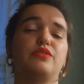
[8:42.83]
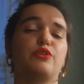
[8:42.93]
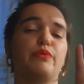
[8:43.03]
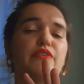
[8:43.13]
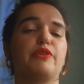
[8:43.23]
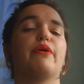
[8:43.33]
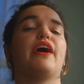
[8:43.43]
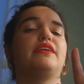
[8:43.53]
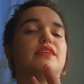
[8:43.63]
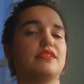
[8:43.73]
a little bit of the
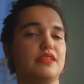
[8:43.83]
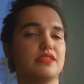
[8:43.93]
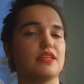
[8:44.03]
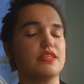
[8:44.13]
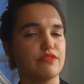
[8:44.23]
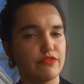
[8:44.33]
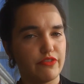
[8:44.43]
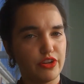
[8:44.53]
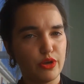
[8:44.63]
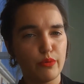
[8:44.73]
behind the scenes in a different
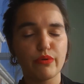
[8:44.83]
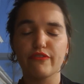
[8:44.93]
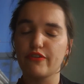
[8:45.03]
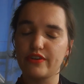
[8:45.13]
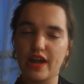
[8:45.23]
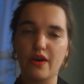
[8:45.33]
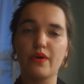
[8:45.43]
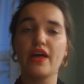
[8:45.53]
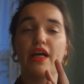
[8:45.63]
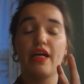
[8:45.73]
video, but for now,